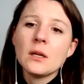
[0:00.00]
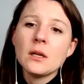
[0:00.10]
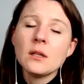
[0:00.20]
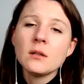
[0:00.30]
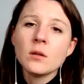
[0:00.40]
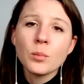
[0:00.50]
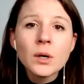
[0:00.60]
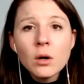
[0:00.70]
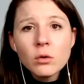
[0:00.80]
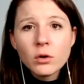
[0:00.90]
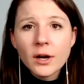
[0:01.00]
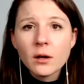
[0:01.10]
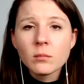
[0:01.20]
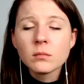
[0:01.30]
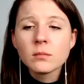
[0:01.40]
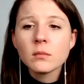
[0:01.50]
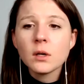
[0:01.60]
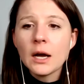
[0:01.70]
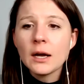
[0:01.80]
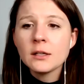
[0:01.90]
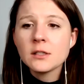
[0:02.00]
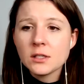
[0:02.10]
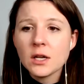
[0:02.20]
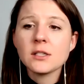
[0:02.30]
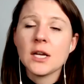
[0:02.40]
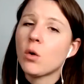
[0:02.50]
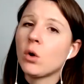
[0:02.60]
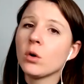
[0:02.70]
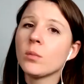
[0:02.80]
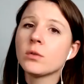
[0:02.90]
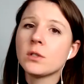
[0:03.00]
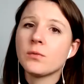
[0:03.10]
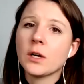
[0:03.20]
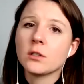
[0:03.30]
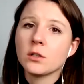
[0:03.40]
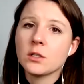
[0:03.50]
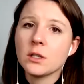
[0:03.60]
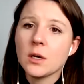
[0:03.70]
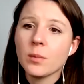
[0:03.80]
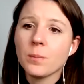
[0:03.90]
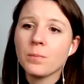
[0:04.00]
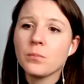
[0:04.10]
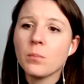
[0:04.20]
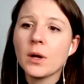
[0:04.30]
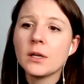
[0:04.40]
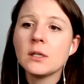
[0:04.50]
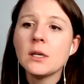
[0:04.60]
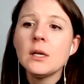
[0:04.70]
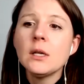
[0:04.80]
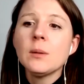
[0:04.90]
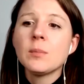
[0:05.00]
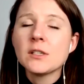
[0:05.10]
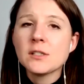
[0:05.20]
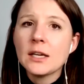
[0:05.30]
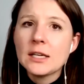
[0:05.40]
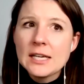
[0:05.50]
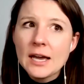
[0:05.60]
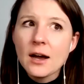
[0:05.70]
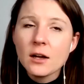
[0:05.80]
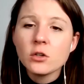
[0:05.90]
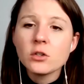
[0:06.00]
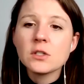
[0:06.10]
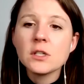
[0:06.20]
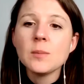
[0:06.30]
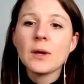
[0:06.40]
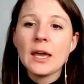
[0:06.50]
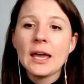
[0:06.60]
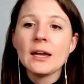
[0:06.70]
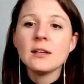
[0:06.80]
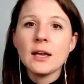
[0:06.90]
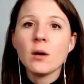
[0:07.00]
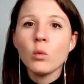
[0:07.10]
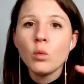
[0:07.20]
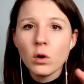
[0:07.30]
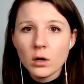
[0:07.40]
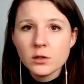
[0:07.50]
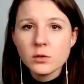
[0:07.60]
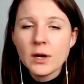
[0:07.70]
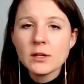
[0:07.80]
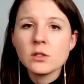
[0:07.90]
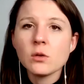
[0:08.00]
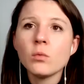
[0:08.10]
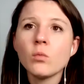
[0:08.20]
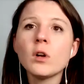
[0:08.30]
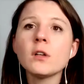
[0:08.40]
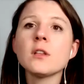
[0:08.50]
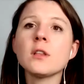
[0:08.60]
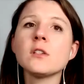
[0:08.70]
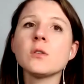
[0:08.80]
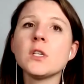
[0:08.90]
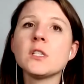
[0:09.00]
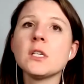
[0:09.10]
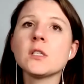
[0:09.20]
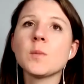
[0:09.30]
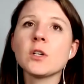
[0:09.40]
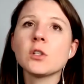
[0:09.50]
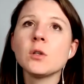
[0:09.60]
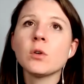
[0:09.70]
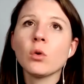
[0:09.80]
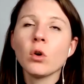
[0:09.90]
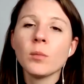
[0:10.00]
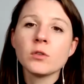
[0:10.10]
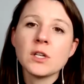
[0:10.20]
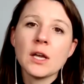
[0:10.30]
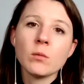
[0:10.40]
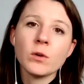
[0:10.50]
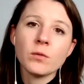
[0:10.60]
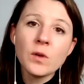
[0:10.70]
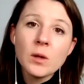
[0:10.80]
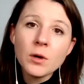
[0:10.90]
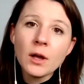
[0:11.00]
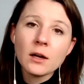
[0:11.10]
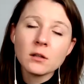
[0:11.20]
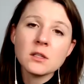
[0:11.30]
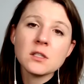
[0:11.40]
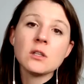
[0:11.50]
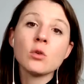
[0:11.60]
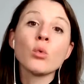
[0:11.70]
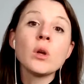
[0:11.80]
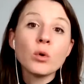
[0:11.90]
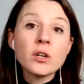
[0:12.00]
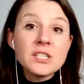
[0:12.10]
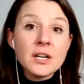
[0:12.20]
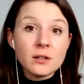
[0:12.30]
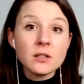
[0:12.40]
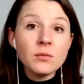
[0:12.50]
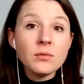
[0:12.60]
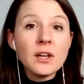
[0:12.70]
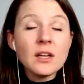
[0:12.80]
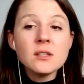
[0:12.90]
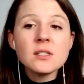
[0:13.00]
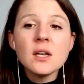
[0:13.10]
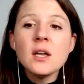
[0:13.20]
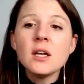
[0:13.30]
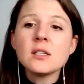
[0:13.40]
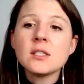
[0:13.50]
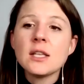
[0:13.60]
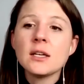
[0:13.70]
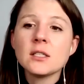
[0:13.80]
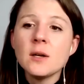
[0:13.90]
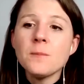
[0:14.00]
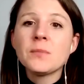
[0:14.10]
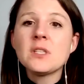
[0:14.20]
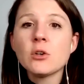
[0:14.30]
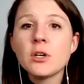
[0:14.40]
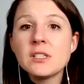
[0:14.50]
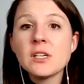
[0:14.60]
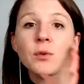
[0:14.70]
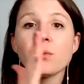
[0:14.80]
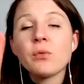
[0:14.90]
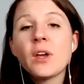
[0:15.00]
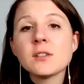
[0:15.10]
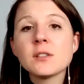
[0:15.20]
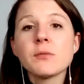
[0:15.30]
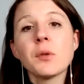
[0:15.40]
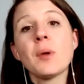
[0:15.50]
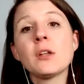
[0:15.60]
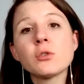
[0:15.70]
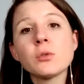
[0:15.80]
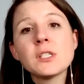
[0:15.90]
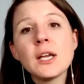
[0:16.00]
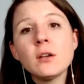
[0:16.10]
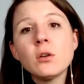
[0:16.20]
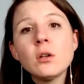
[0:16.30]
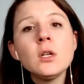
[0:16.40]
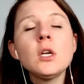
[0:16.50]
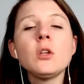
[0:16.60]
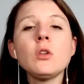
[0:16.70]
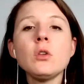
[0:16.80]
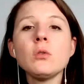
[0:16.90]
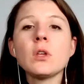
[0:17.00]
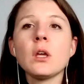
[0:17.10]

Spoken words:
In the program, I discuss how hormones affect our sleep. But because your sleep can get worse, right? So one of the things that we see, especially with hormones and with female athletes in the reproductive phase, is that during different phases of the menstrual cycle, you